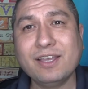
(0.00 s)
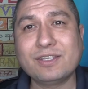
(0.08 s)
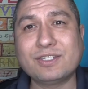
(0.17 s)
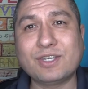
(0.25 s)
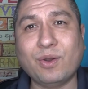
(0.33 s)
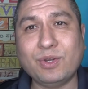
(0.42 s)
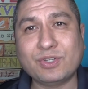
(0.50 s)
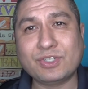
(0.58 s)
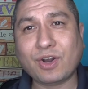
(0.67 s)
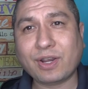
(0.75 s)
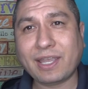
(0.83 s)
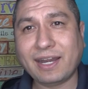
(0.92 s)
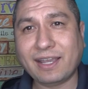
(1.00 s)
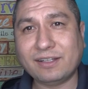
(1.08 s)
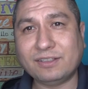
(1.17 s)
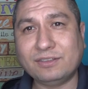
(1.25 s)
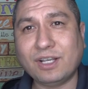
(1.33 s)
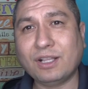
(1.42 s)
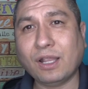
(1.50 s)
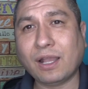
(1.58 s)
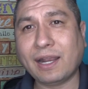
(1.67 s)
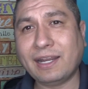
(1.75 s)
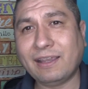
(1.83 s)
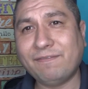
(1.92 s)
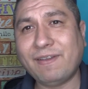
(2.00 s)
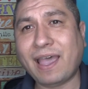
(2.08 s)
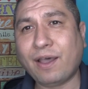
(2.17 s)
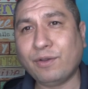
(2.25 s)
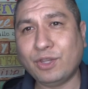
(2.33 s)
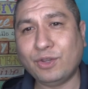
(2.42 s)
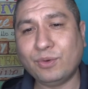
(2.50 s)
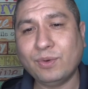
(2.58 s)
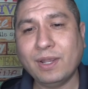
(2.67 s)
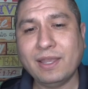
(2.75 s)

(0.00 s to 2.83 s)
So you start getting a declining value